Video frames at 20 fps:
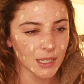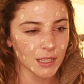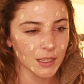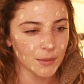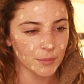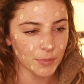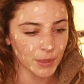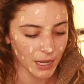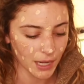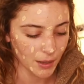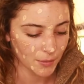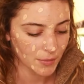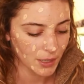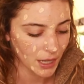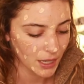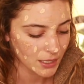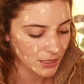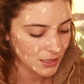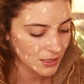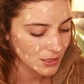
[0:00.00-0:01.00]
But I'm
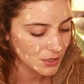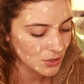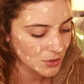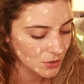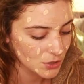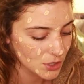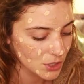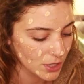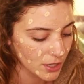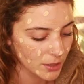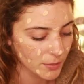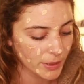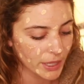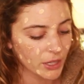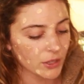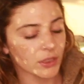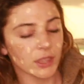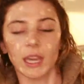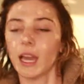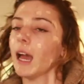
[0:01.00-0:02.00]
not too sure
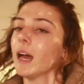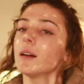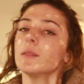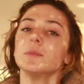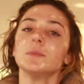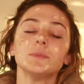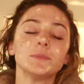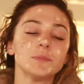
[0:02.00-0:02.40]
about that.